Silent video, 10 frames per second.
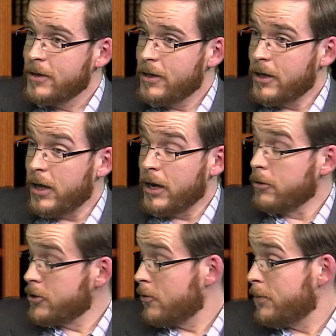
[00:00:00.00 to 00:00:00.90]
and I'm
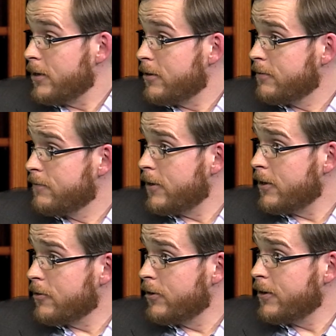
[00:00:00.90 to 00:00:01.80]
also a big
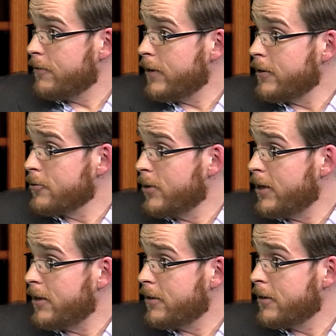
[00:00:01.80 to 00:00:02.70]
cricket fan as
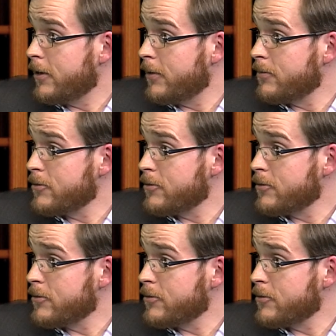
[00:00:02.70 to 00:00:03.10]
well.